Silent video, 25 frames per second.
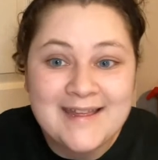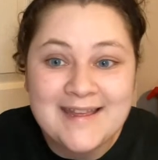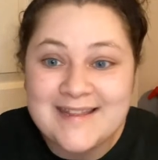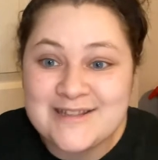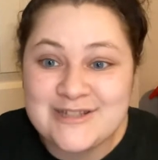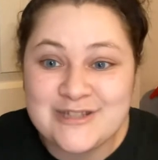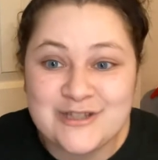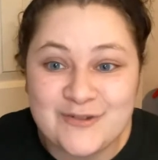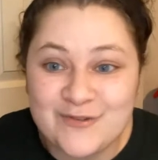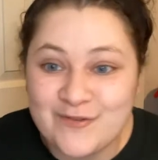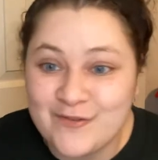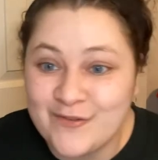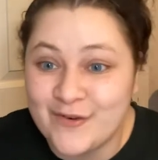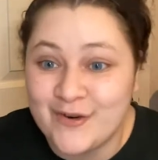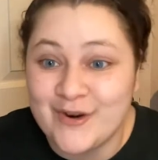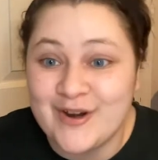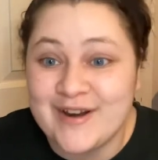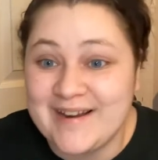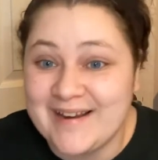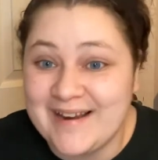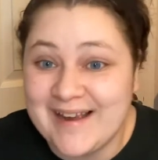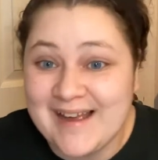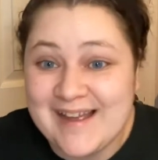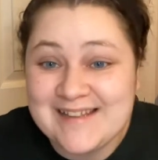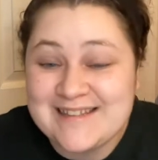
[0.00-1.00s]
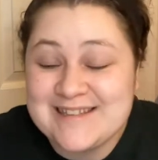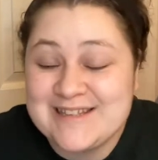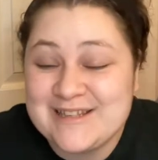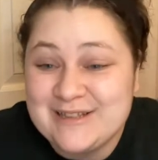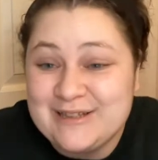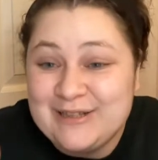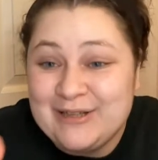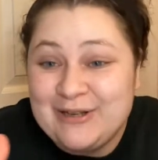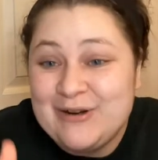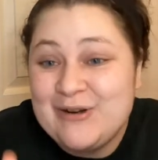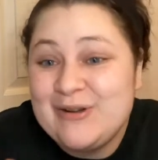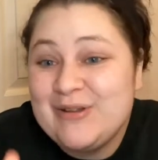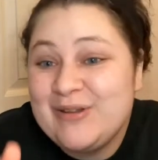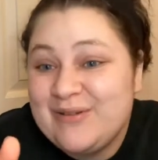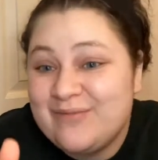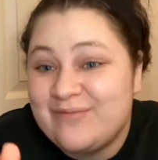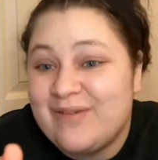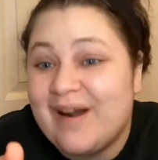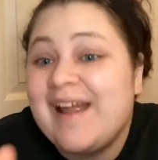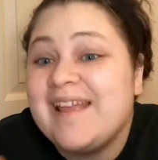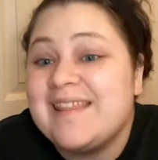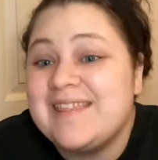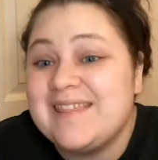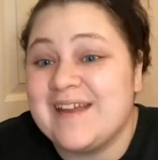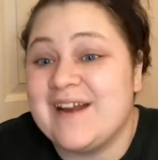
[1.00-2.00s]
it's free. It's literally
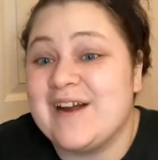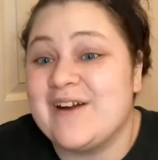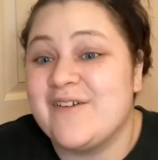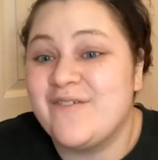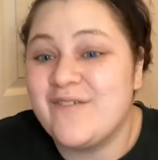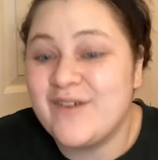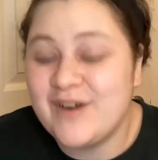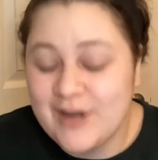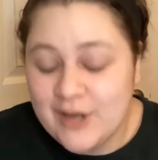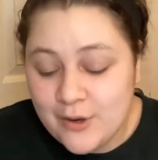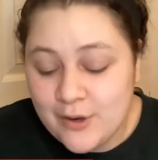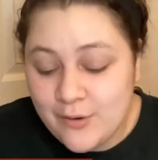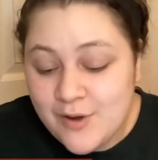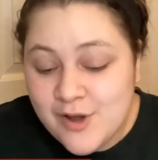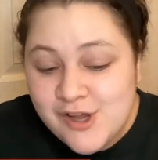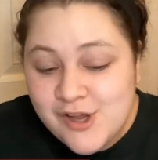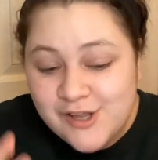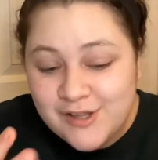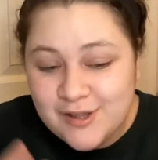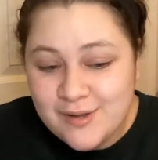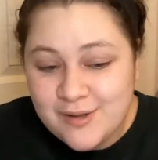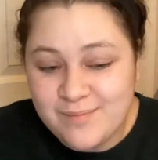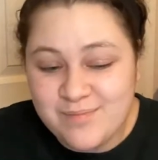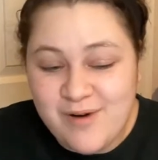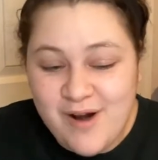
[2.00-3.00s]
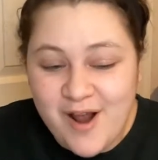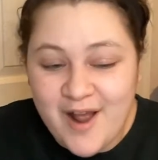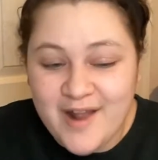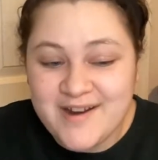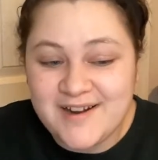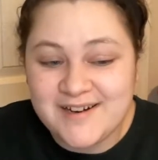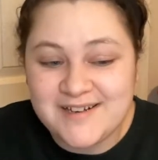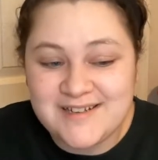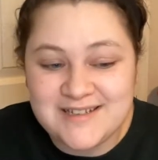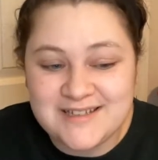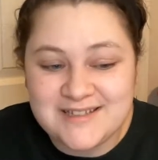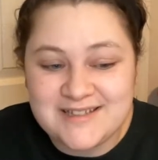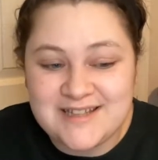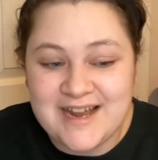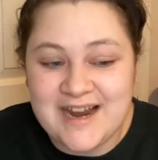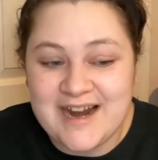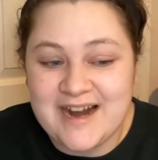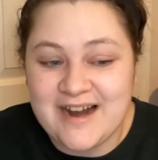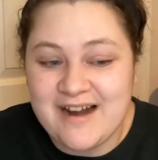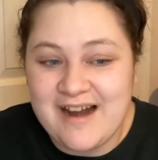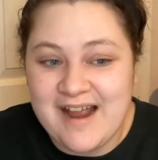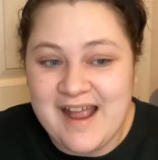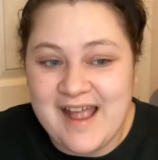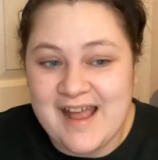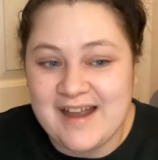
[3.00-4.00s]
right there for you. The product is
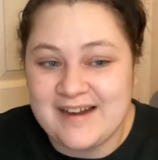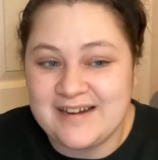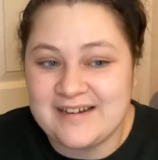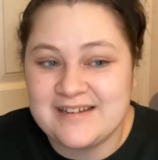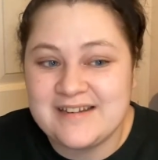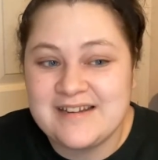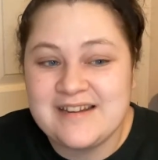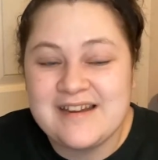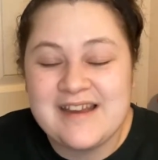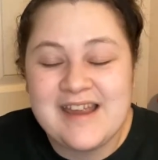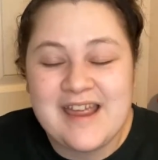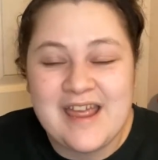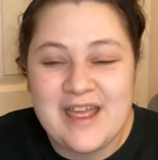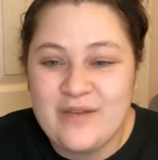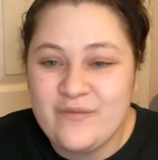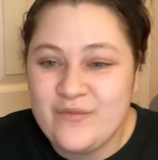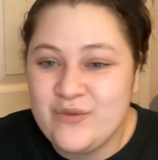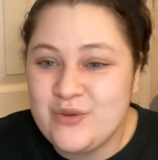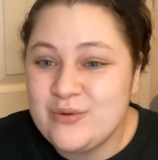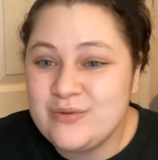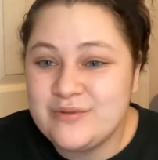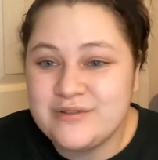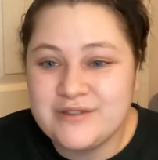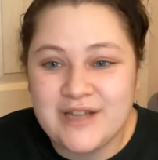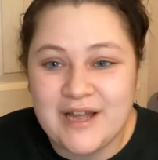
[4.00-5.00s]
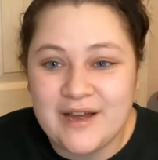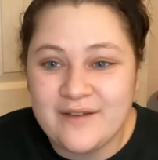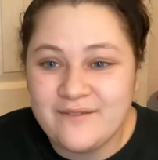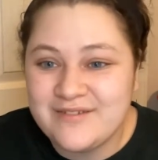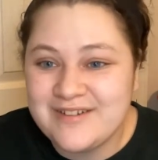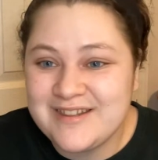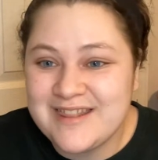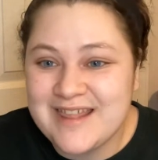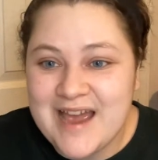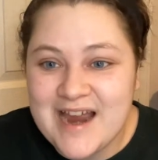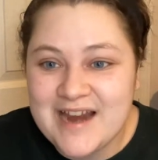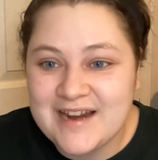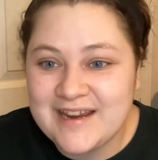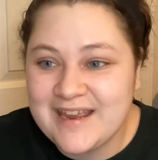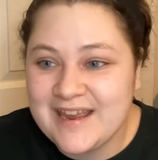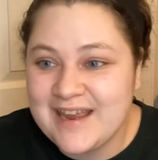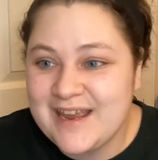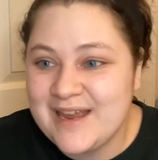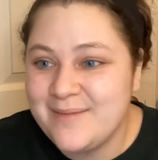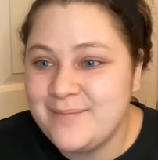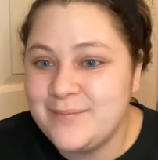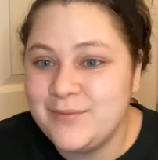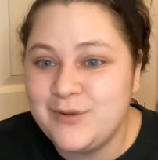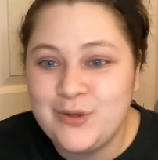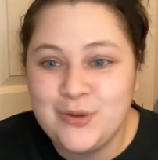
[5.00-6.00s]
there, and if you loved that
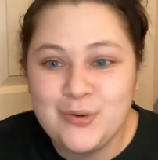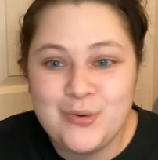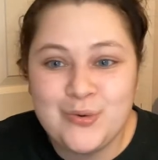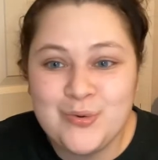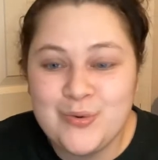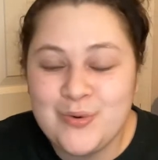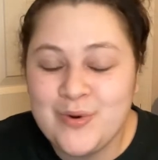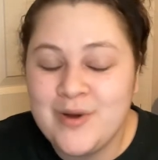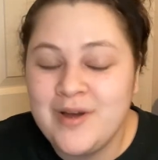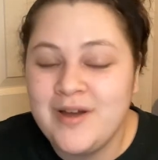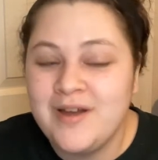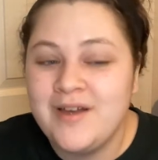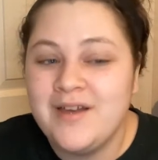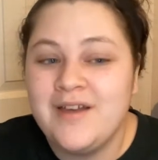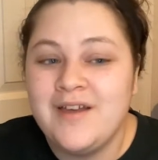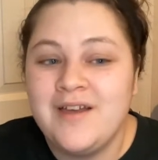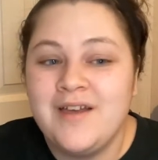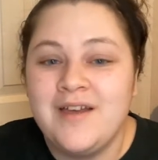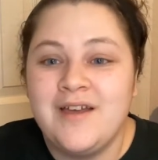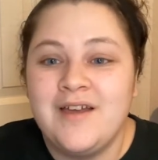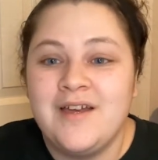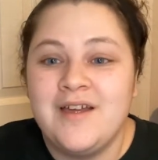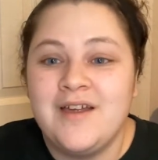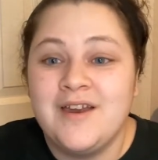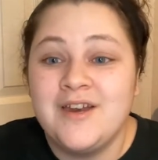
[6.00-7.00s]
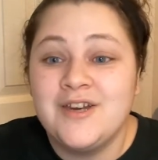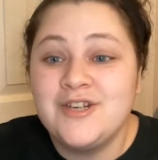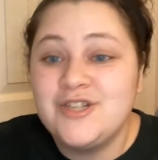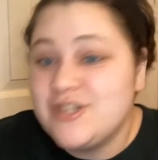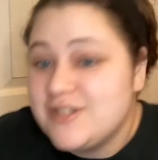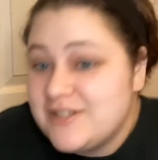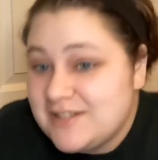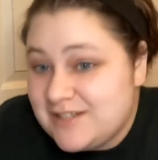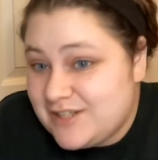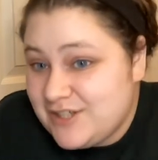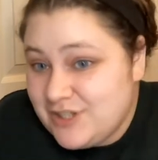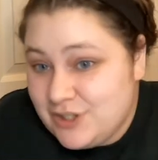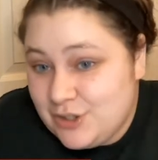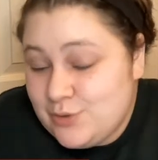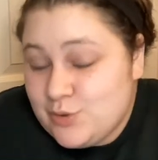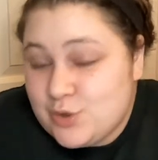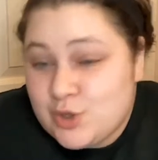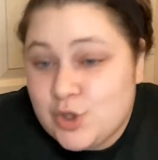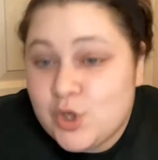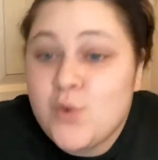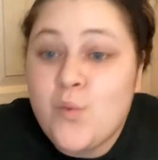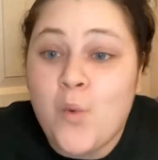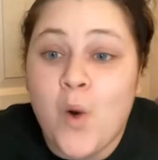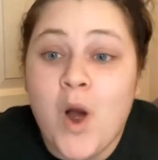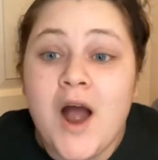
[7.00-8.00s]
game, you
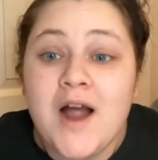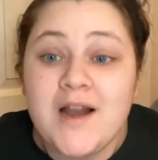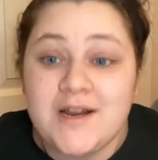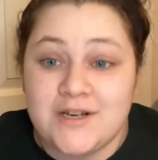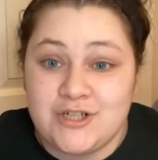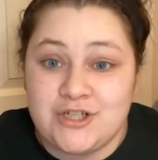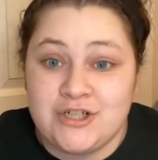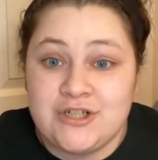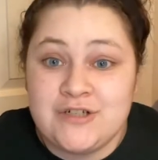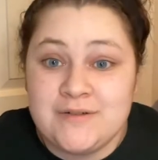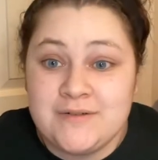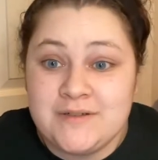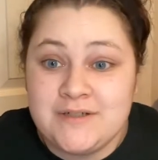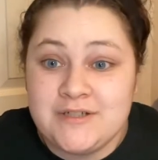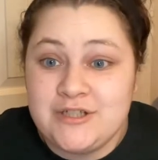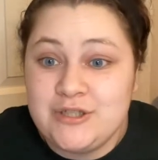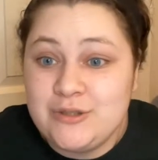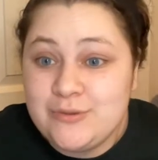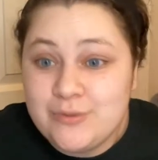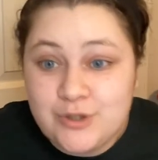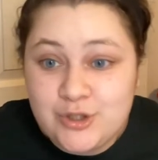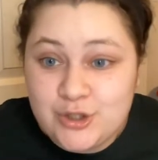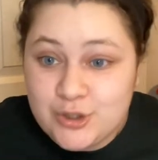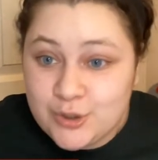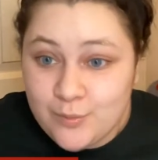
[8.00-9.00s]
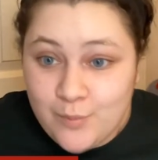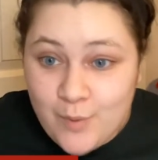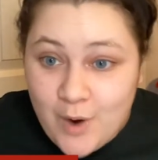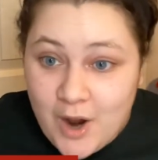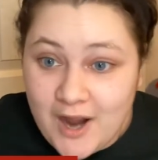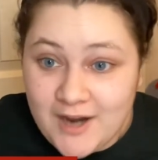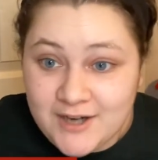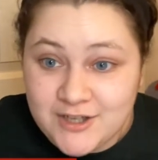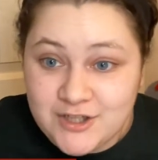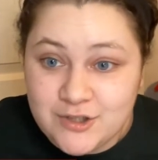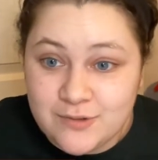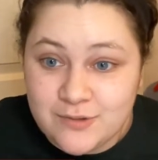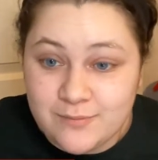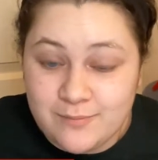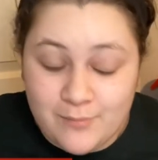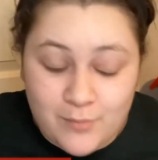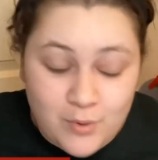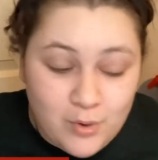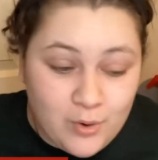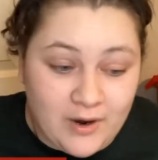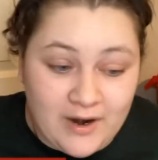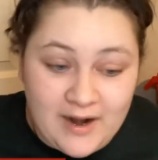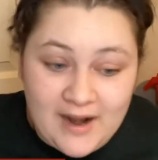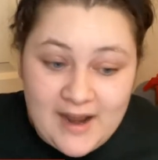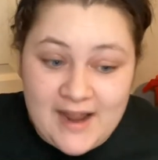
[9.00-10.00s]
should watch. You should watch
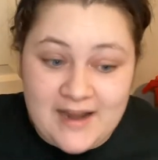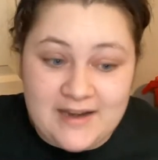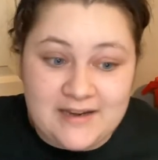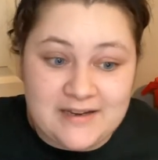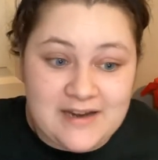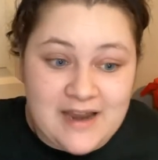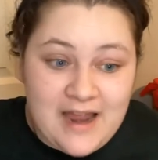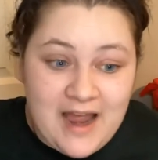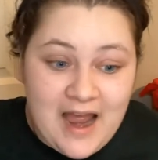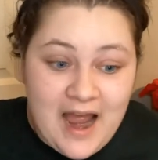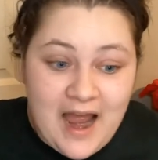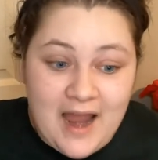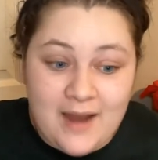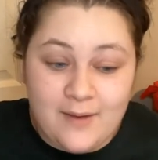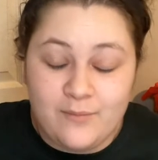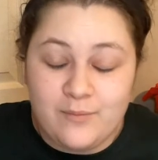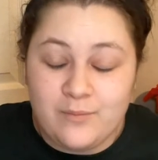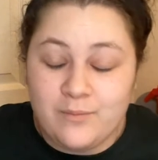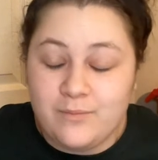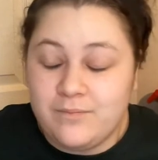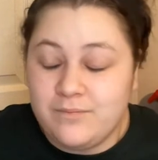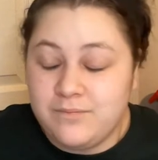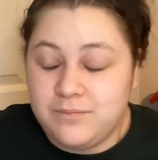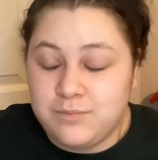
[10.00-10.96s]
more, and I